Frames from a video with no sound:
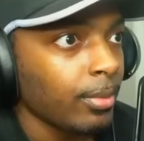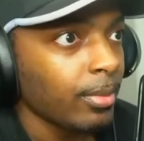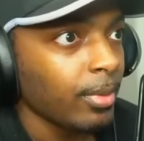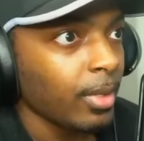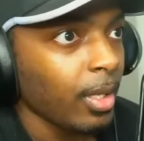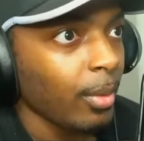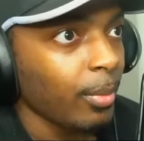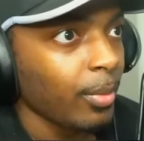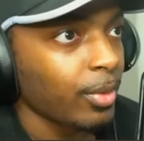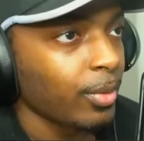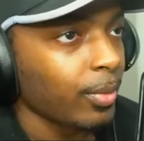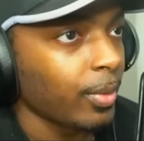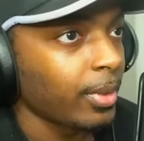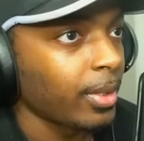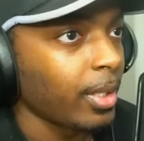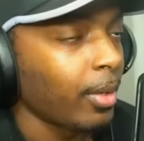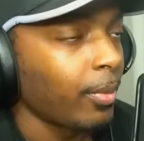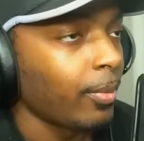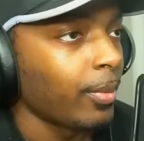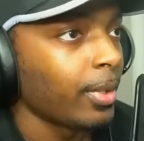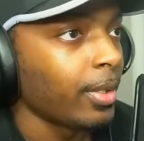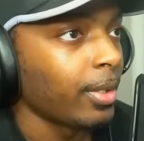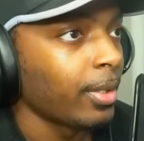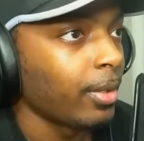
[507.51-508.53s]
That almost worked out
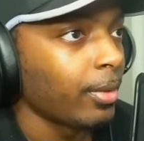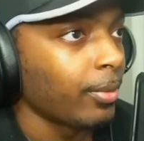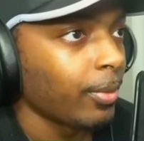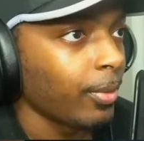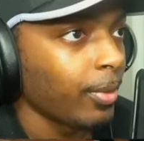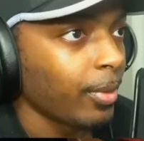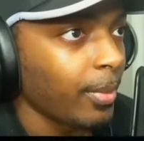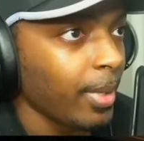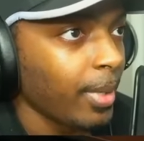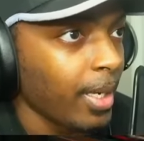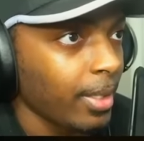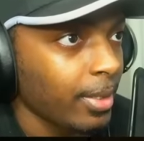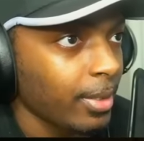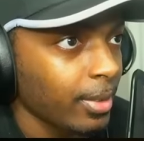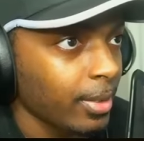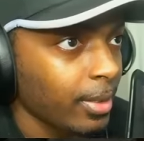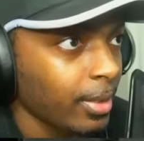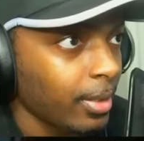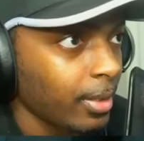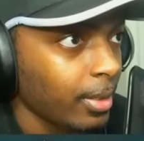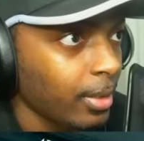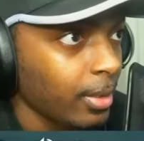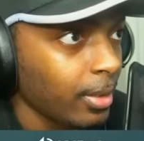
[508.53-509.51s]
really good for him, actually.